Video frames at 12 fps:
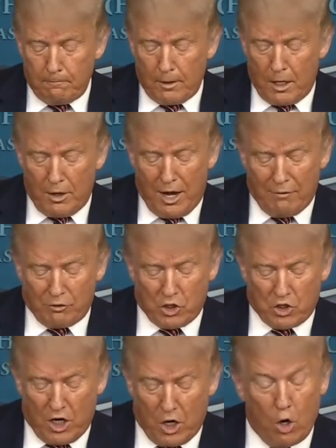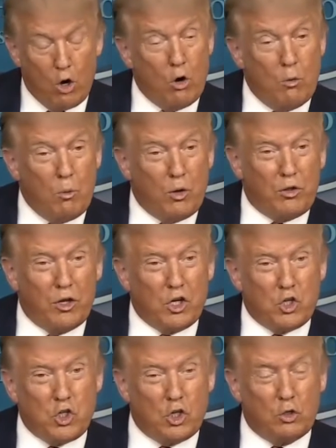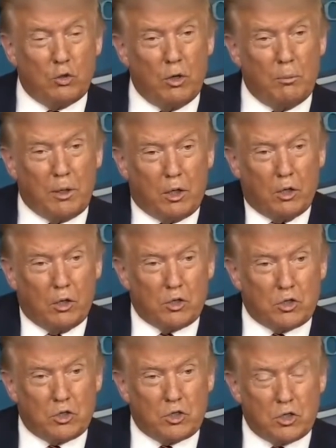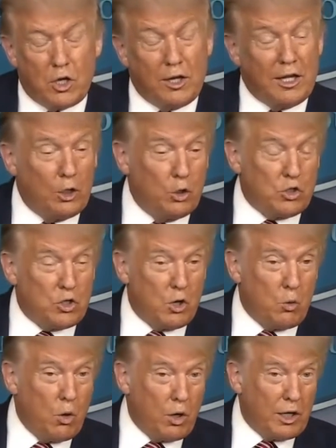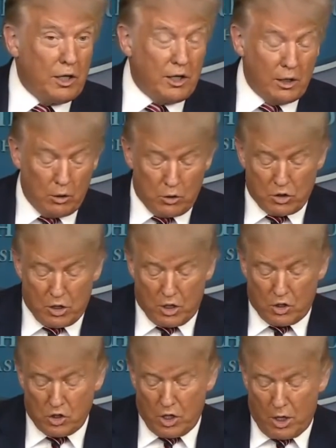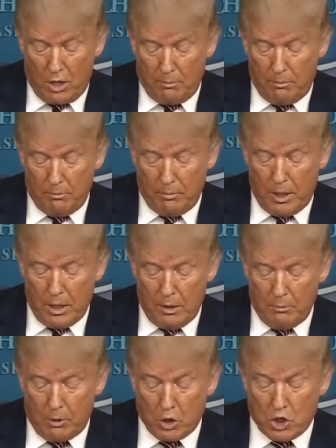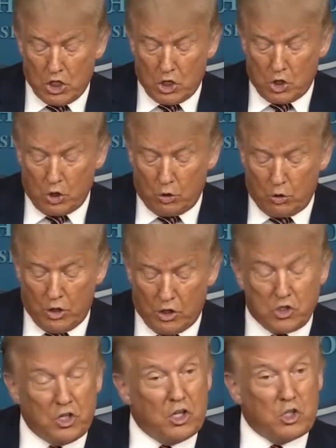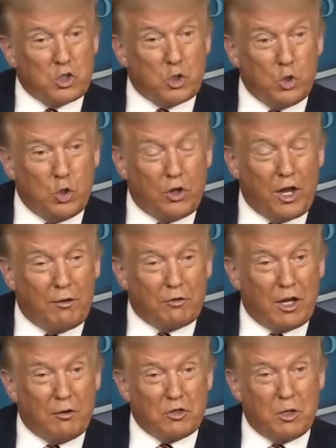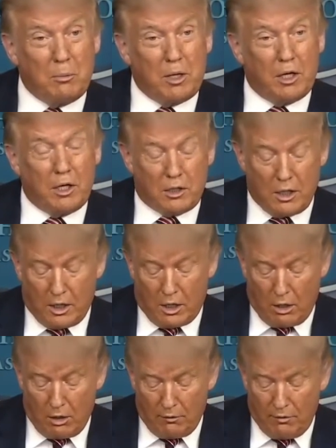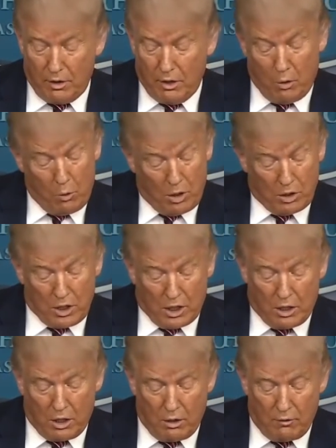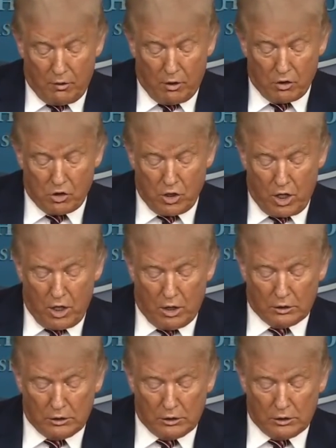they have to stay home with their children because, and they lose their work and they lose their job because their children isn't at school. They have to have somebody to take care of it, and they want to take care of their child.